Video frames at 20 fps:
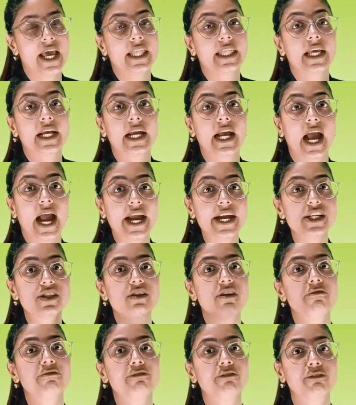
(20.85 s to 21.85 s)
The
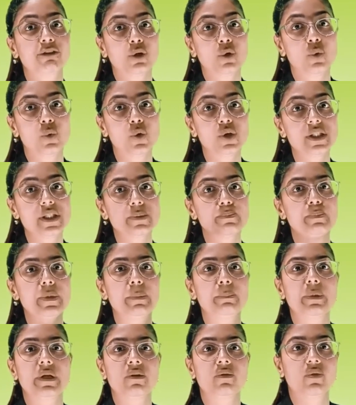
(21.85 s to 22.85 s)
kinds of clothes
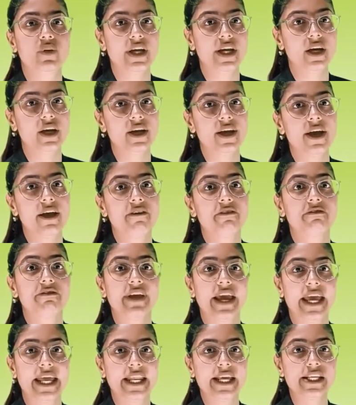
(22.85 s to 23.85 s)
people wear
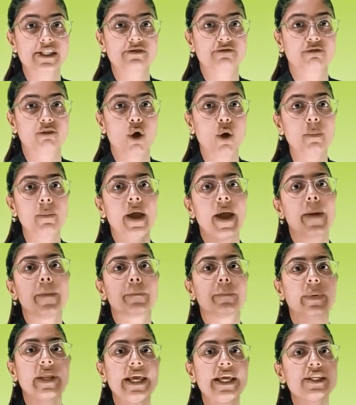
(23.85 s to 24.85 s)
varies from
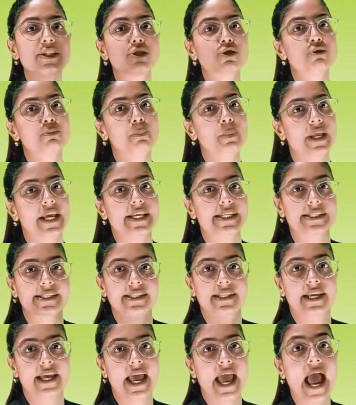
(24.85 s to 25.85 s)
place to
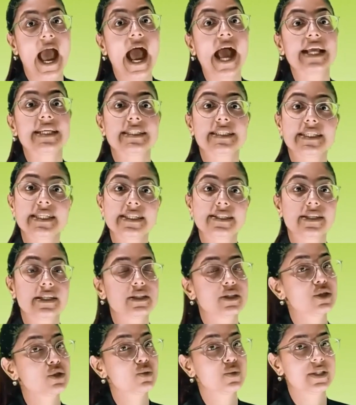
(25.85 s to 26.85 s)
place and
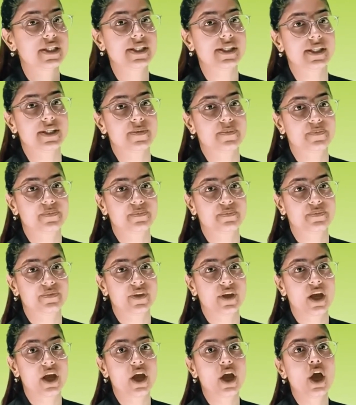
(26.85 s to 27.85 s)
seasons to season.
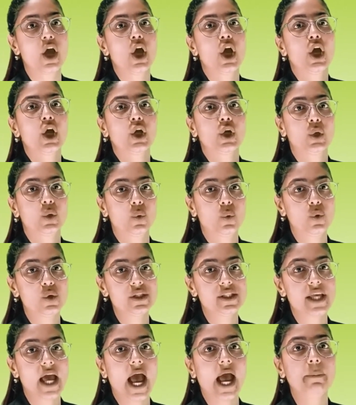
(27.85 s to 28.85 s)

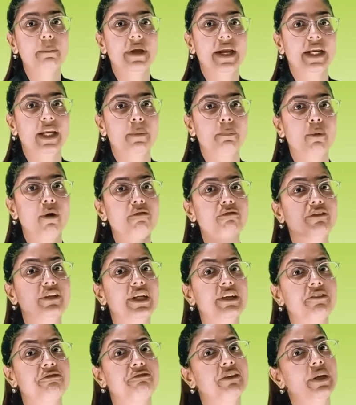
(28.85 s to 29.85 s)
Clothes are made up of
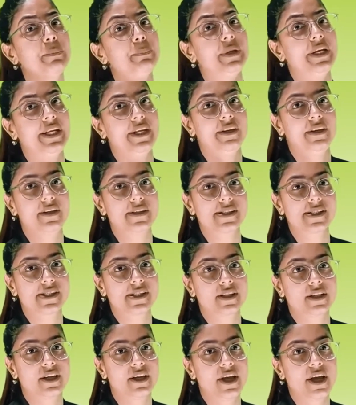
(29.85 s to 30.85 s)
different
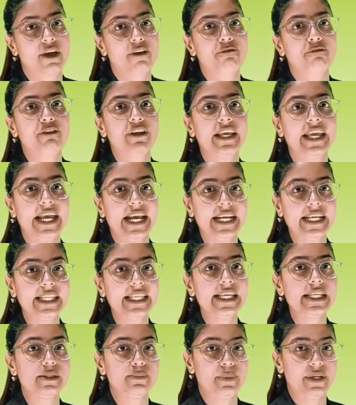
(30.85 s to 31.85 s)
materials. We get
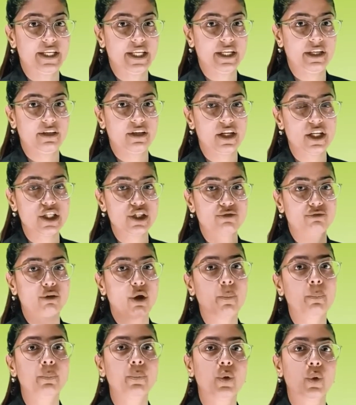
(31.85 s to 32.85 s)
these materials
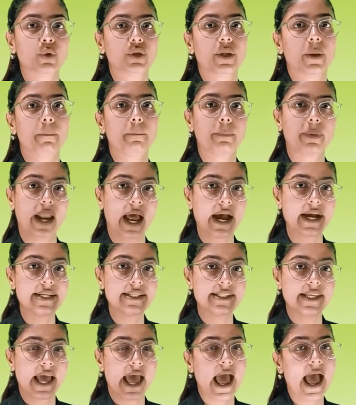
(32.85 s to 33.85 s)
from both
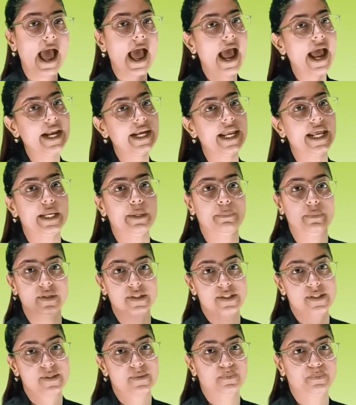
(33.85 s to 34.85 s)
plants and
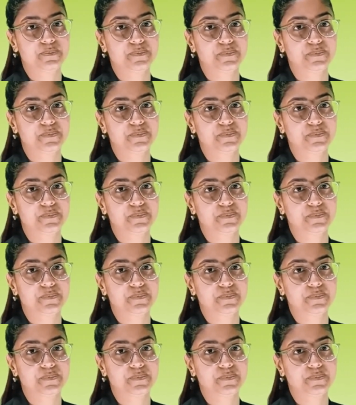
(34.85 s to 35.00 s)
animals.